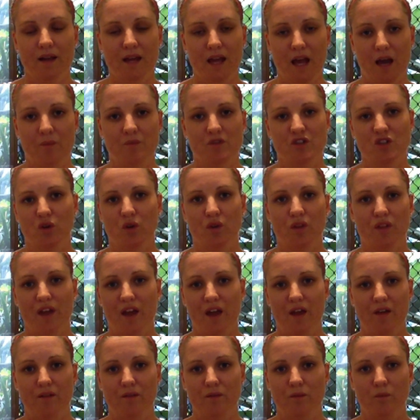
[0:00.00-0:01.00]
capsule
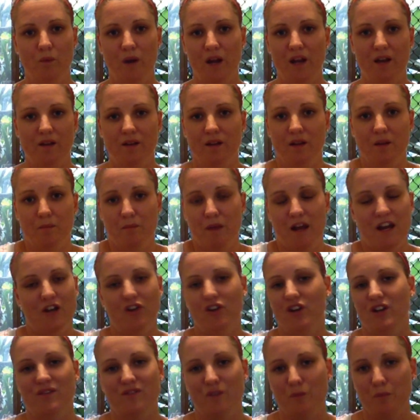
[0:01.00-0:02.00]
that when it may
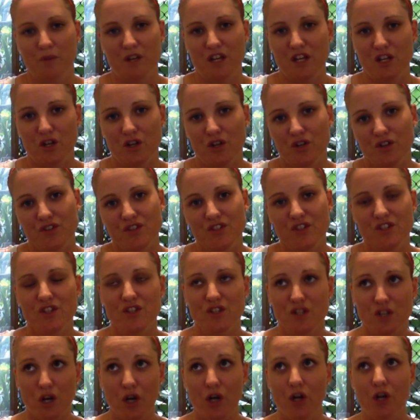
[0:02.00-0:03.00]
not even be used.
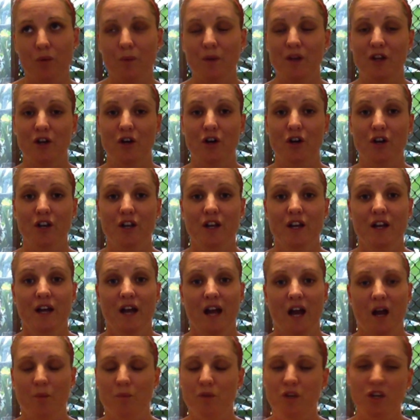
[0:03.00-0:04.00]
So we got
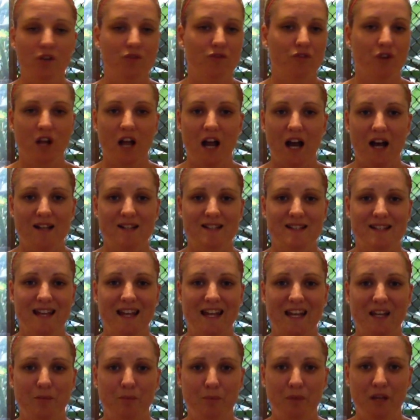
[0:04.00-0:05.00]
a beautiful car
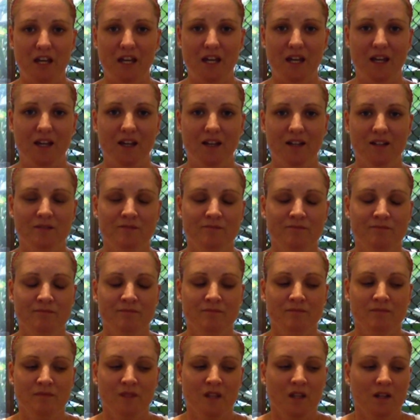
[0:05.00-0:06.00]
seat, big,
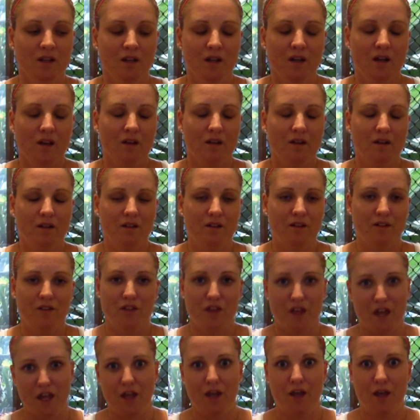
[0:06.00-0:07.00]

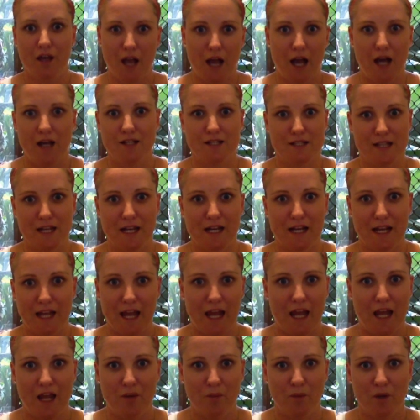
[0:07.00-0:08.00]
thick car seat
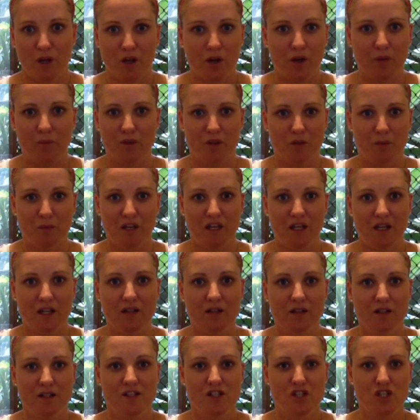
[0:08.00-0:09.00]
again. We're going with the
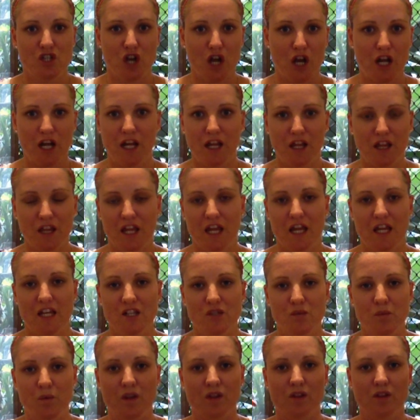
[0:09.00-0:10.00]
big, sturdy
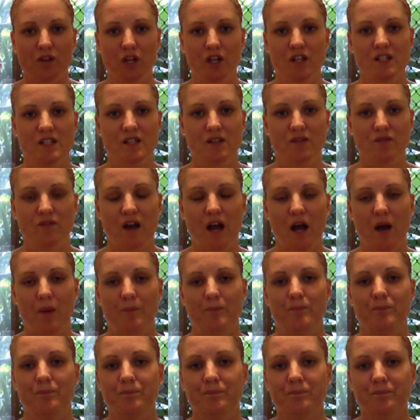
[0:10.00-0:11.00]
things with lots of
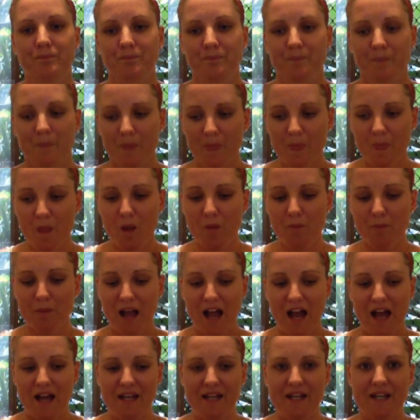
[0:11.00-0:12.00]

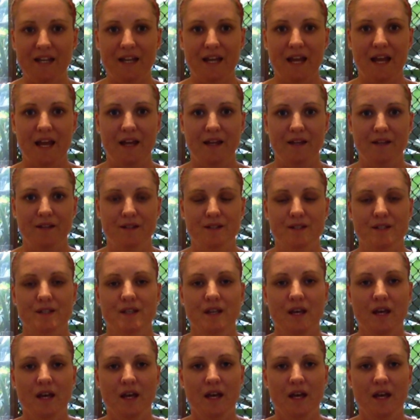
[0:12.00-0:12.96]
padding and